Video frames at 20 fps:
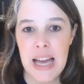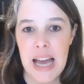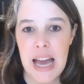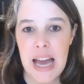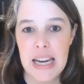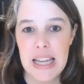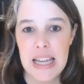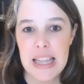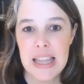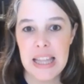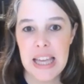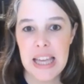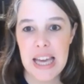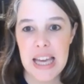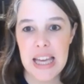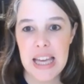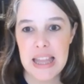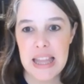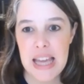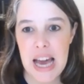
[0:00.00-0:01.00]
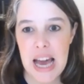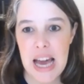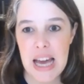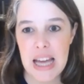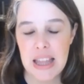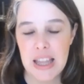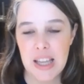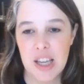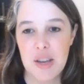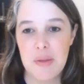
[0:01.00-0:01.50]
anything that
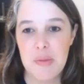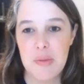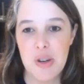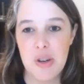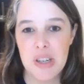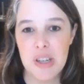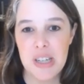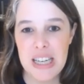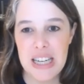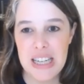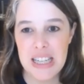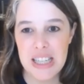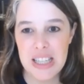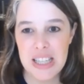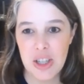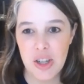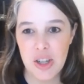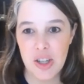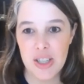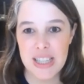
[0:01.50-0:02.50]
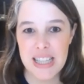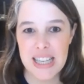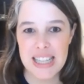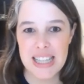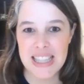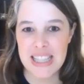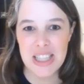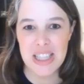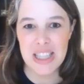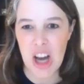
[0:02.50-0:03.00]
the community discerns
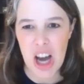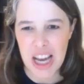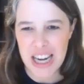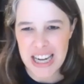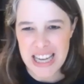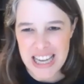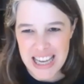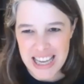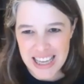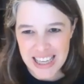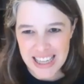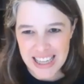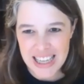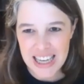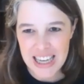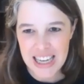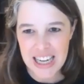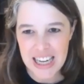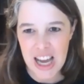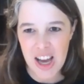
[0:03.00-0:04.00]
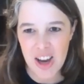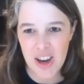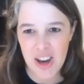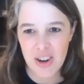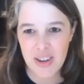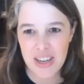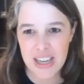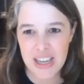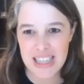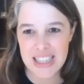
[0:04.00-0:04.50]
as naughty, you
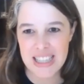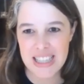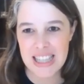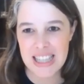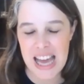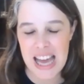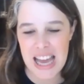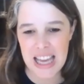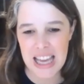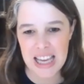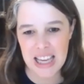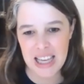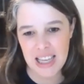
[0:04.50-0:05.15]
know, is like,